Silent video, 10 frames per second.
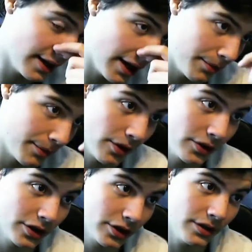that I'm
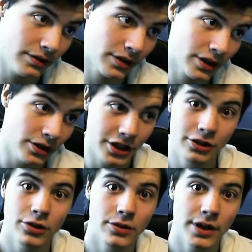going to
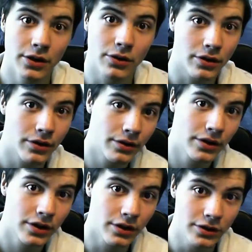continue doing or
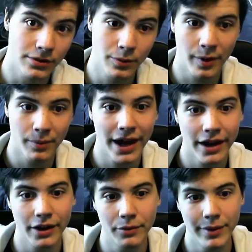going to bring
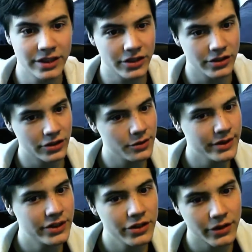back. I mentioned the
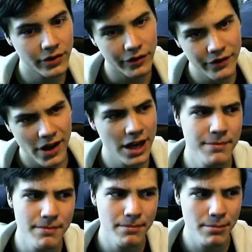return of the funny
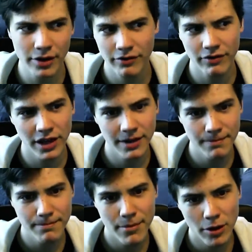monthly
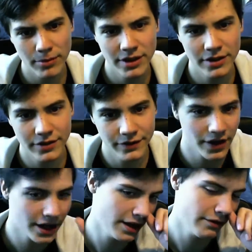moments,
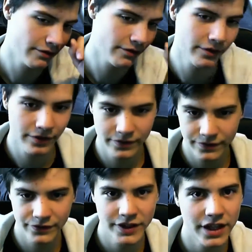funny
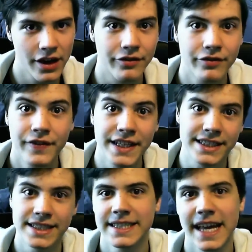stuff
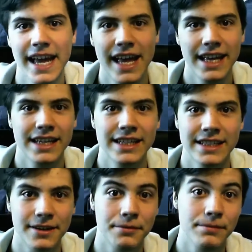bits.
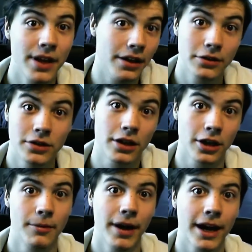So yeah, those are going to
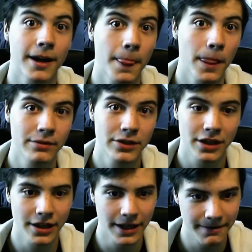come back. I'm just
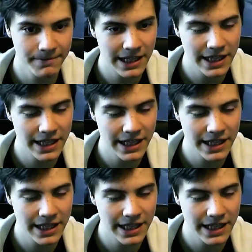going to